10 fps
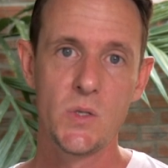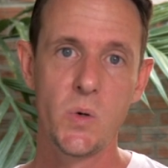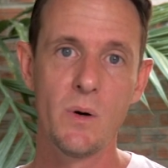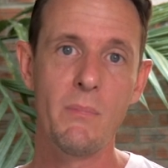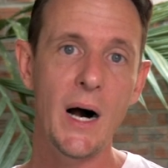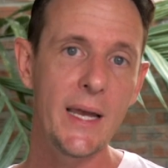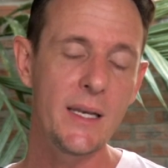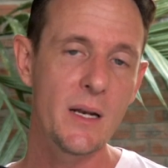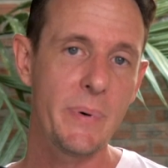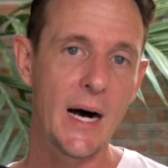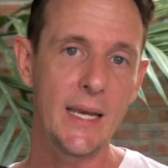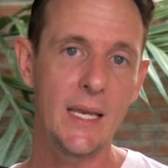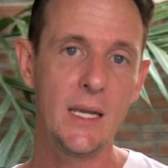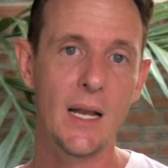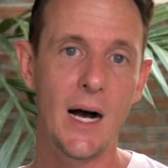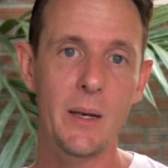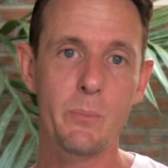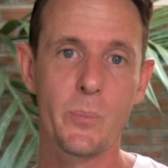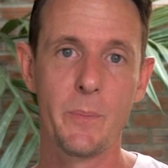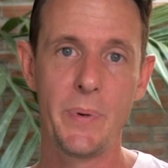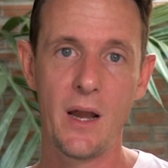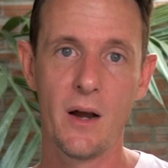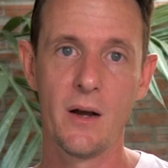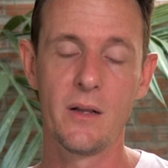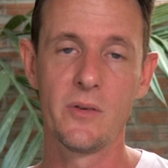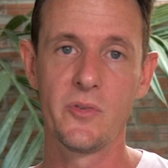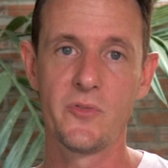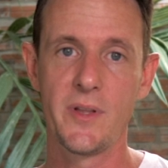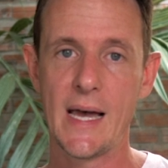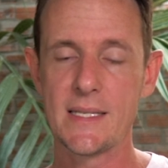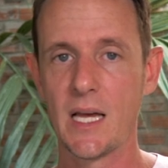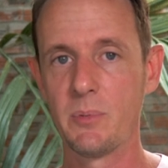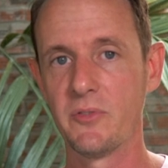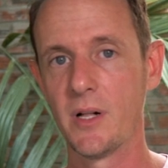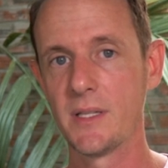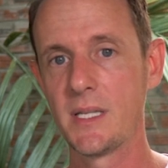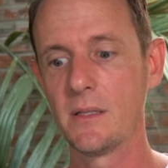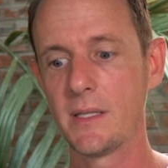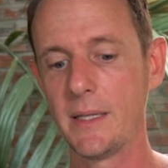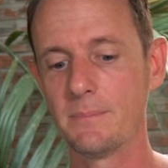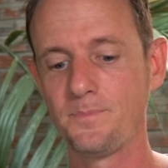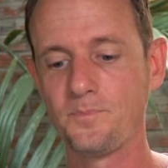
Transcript: to a mind and a body not prepared for that type of volatility.